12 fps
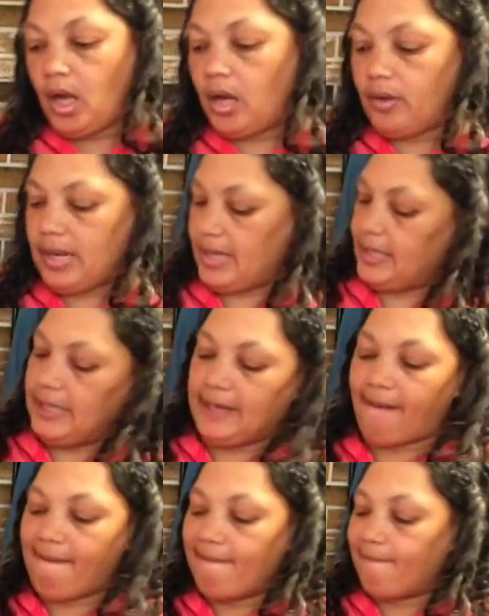All right.
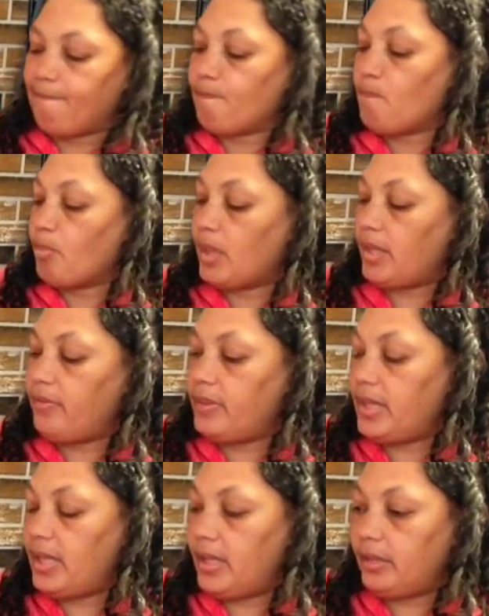And
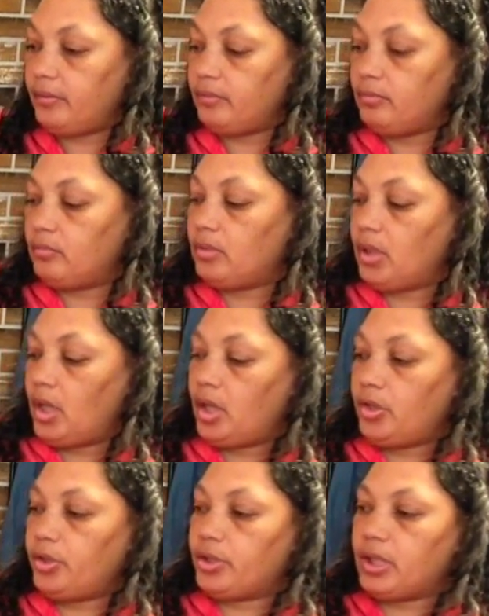then
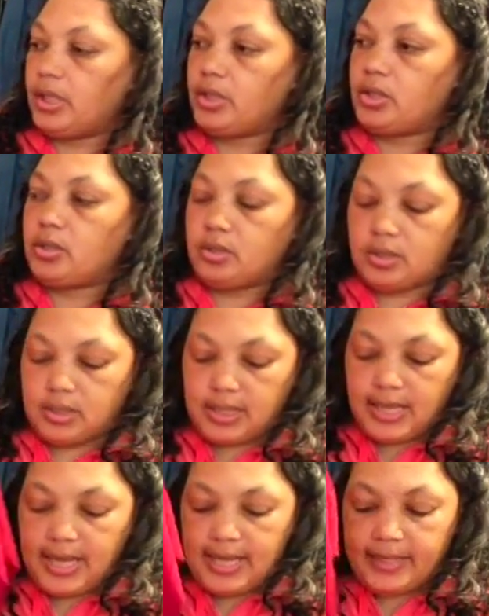you're going to
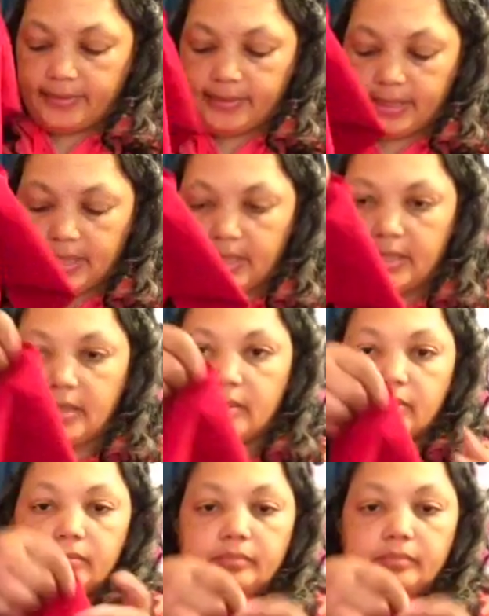take the